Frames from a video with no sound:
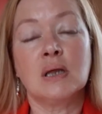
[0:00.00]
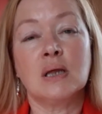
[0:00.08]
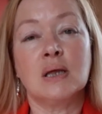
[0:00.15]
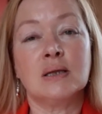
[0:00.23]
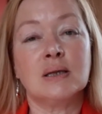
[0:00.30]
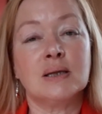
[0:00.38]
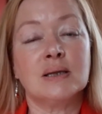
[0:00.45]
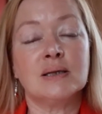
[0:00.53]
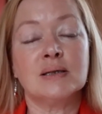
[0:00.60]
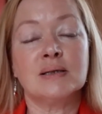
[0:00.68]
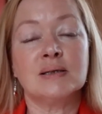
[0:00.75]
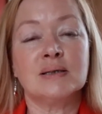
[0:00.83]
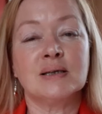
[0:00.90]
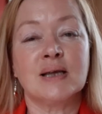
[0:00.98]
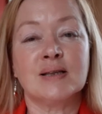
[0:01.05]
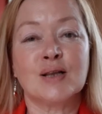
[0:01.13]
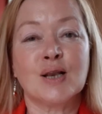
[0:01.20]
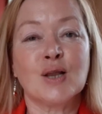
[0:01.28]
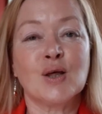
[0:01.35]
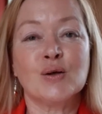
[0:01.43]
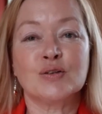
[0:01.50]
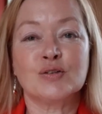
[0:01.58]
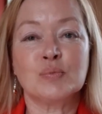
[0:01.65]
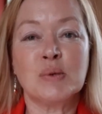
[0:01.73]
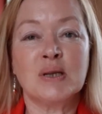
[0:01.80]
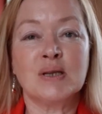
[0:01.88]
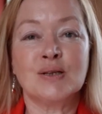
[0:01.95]
and then at the last
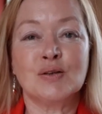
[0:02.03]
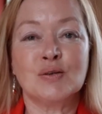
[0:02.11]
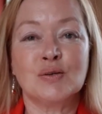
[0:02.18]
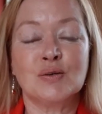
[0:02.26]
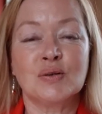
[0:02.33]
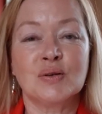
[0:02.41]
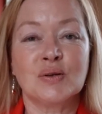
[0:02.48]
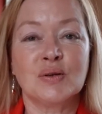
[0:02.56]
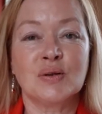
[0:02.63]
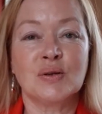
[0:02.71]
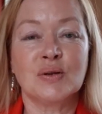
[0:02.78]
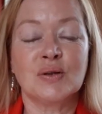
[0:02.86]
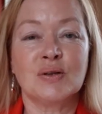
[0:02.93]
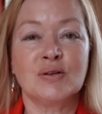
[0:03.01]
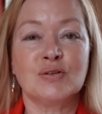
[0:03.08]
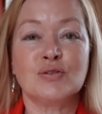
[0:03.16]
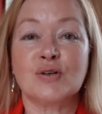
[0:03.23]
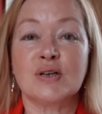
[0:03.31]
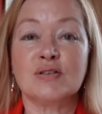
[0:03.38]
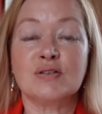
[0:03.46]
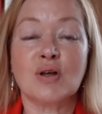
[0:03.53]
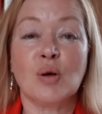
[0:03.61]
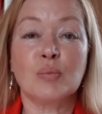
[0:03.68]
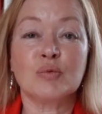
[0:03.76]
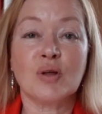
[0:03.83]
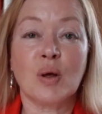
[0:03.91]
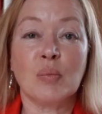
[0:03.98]
minute stress
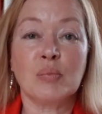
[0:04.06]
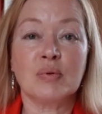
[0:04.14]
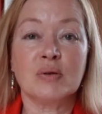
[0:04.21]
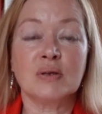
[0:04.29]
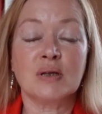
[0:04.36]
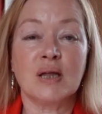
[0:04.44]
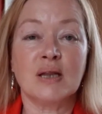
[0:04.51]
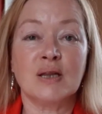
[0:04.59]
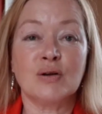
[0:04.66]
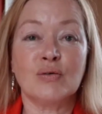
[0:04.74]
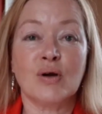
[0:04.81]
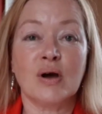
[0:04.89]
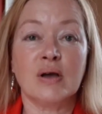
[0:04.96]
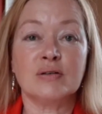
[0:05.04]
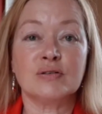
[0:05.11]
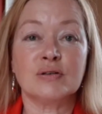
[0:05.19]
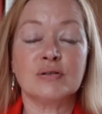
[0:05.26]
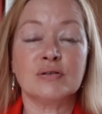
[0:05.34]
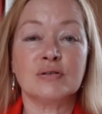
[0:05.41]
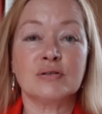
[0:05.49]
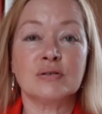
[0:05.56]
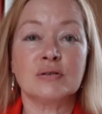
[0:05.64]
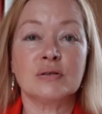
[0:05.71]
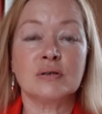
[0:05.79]
comes up and it arises.